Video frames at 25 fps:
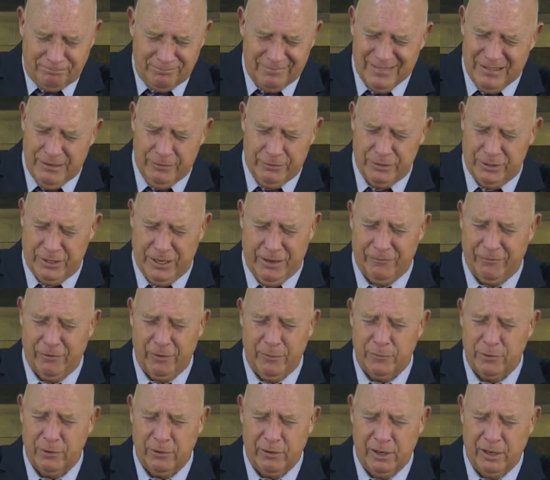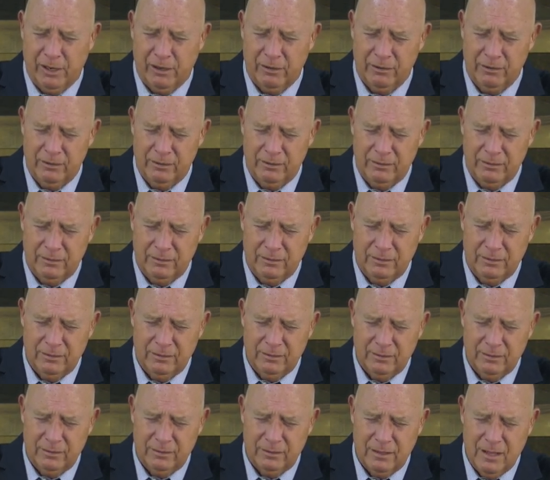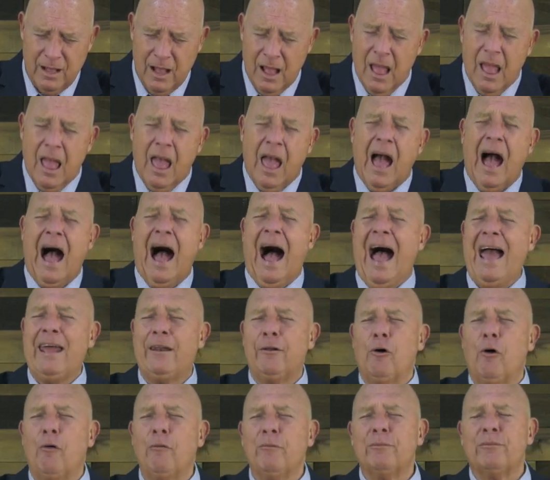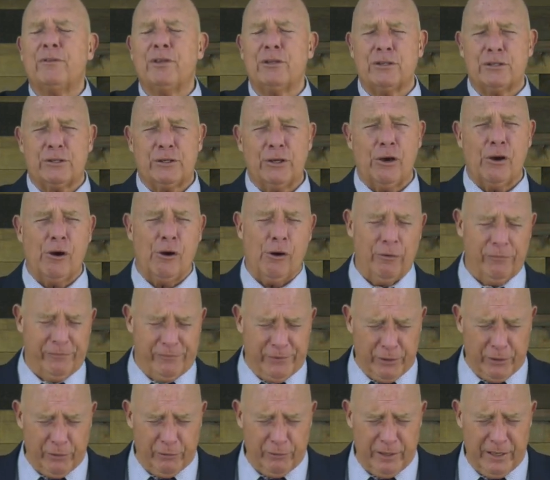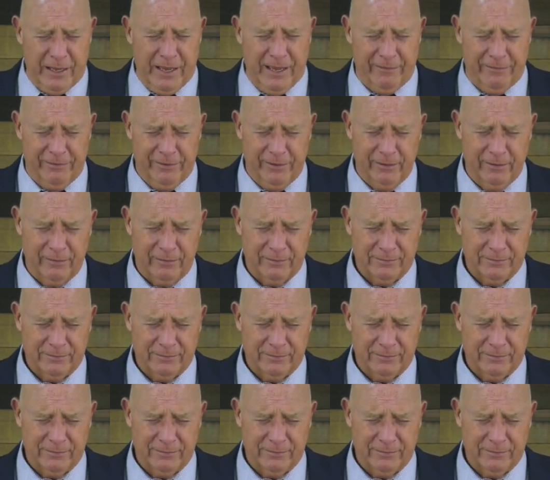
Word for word: you can say it from your heart. I don't deserve to go to heaven,